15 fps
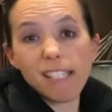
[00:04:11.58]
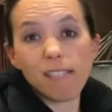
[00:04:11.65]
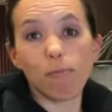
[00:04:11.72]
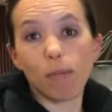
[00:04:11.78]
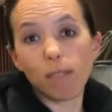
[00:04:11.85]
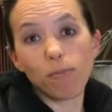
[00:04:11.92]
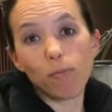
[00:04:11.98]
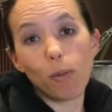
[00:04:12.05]

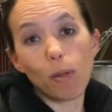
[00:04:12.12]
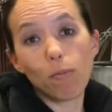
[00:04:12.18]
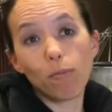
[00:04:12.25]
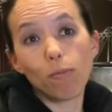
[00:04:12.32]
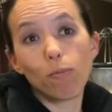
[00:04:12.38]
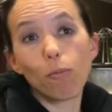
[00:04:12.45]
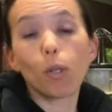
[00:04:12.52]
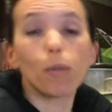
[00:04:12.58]
we
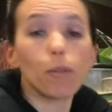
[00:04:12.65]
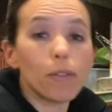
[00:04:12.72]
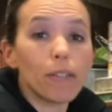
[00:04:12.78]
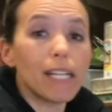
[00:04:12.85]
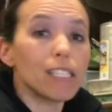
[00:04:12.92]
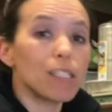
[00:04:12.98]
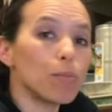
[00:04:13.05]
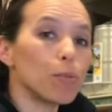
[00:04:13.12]
work with our
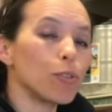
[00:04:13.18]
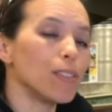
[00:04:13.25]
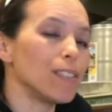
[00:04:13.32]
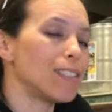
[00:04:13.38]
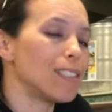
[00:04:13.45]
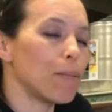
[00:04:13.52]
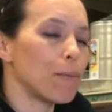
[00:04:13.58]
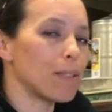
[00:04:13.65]
customers and
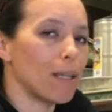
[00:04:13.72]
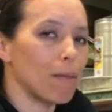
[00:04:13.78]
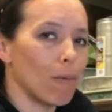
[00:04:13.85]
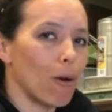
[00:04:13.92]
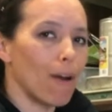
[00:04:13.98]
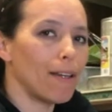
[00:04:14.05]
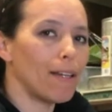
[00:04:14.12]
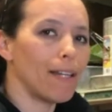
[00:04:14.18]
see what they
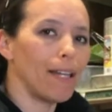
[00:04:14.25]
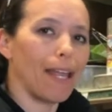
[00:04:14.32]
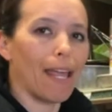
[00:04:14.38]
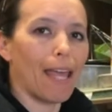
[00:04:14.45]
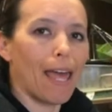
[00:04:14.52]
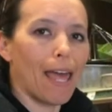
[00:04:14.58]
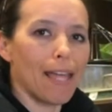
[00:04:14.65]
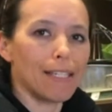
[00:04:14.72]
want,
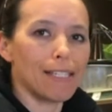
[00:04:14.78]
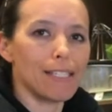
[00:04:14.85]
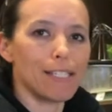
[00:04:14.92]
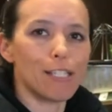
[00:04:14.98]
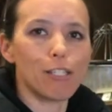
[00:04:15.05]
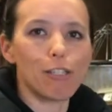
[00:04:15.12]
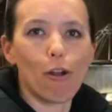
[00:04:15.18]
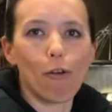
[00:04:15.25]
and
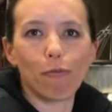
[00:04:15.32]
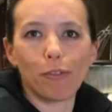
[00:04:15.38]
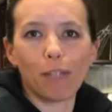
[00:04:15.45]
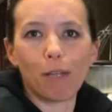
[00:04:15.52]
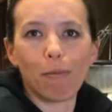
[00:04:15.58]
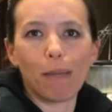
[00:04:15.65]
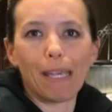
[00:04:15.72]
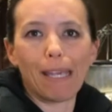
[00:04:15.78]

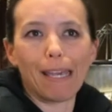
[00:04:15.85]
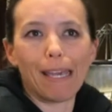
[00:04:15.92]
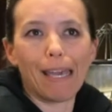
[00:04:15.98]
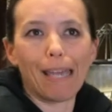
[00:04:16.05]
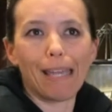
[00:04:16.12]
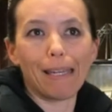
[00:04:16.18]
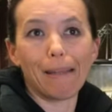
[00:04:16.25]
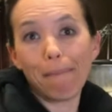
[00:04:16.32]
hopefully we
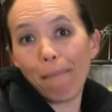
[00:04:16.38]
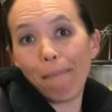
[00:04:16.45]
could